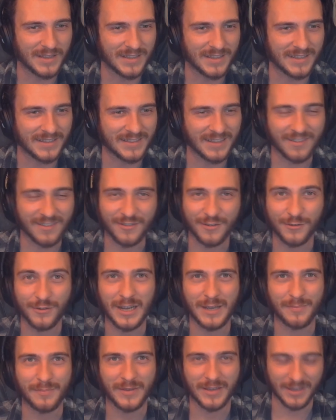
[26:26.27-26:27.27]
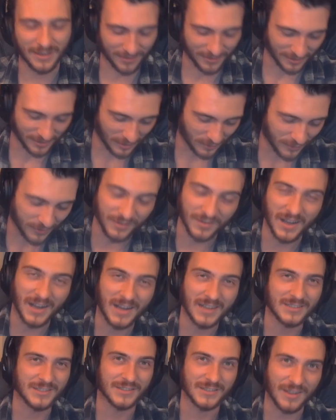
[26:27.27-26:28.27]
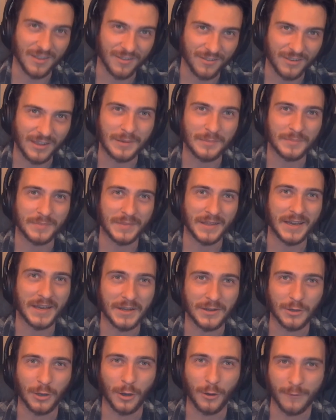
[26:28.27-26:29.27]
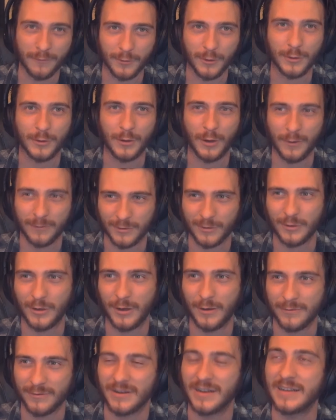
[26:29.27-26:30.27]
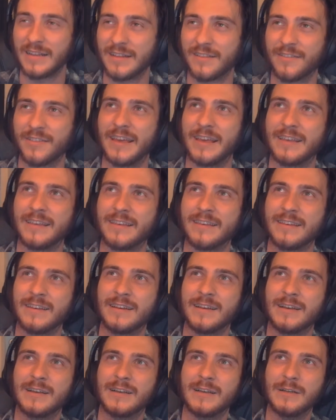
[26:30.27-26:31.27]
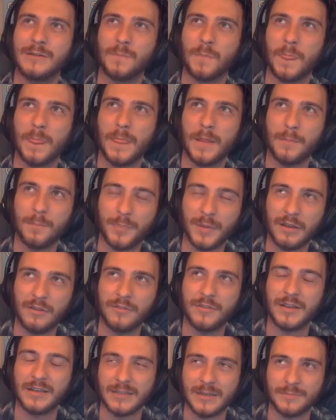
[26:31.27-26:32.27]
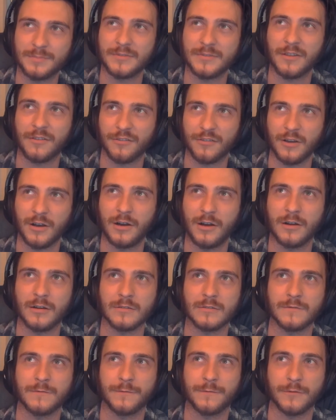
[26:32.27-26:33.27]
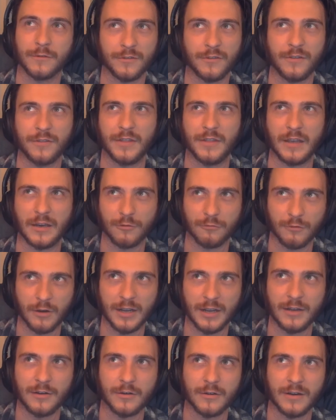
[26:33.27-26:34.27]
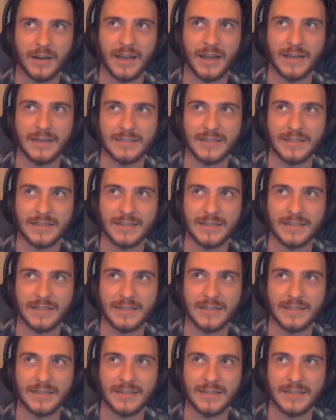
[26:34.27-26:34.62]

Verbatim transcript: that's great because, you know, it's not just the same thing over and over and over. And it's like building up the song for something greater and